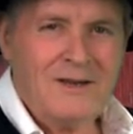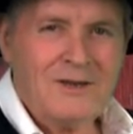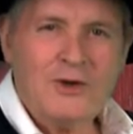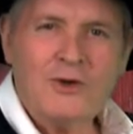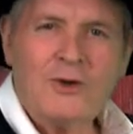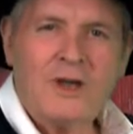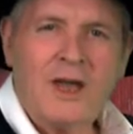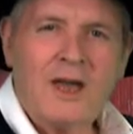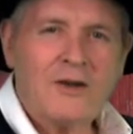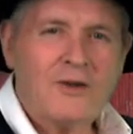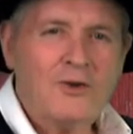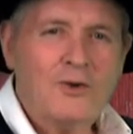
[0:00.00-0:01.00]
you
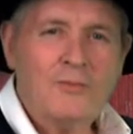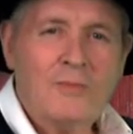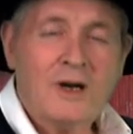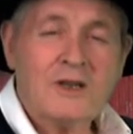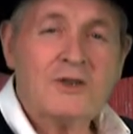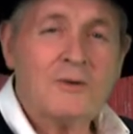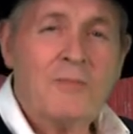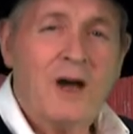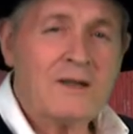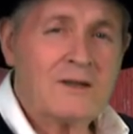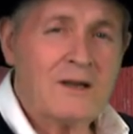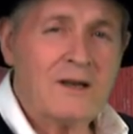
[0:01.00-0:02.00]
can't do much
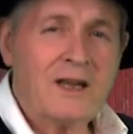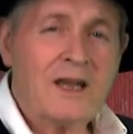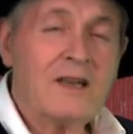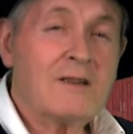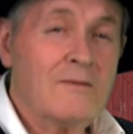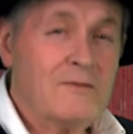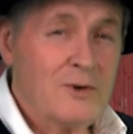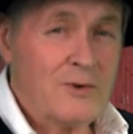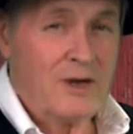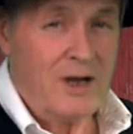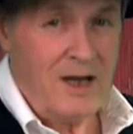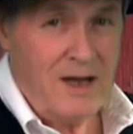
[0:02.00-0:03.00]
about the length of
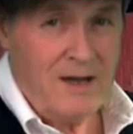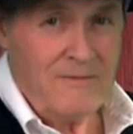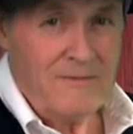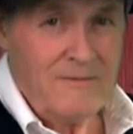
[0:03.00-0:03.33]
your life,